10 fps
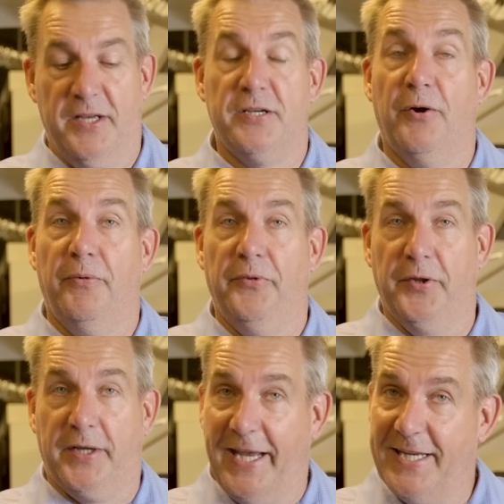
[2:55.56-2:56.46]
So
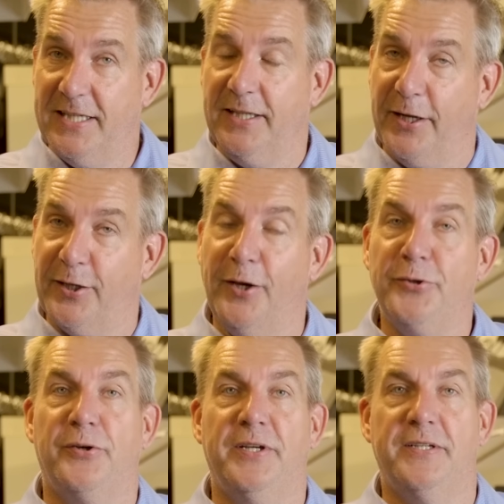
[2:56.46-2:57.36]
the casing, the
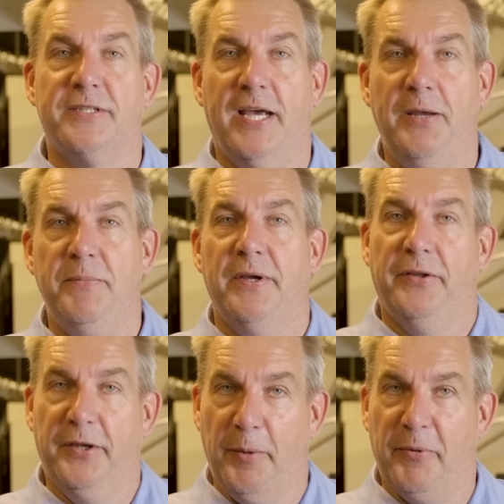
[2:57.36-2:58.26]
enclosure is the same,
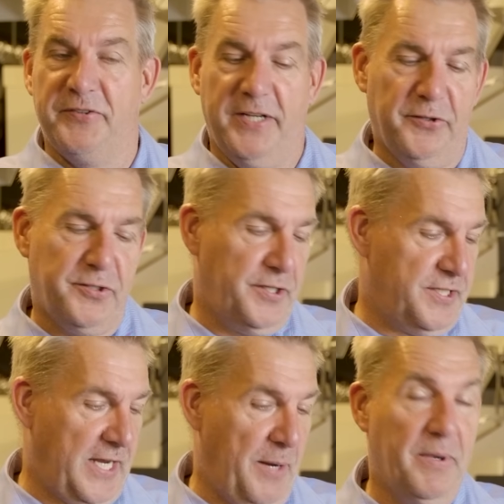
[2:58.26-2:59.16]
the number of cells are the
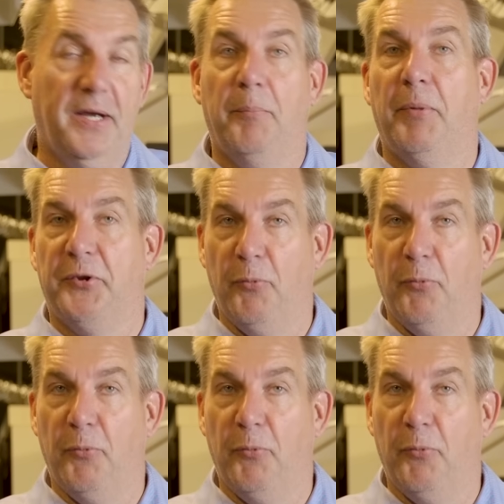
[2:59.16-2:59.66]
same, but the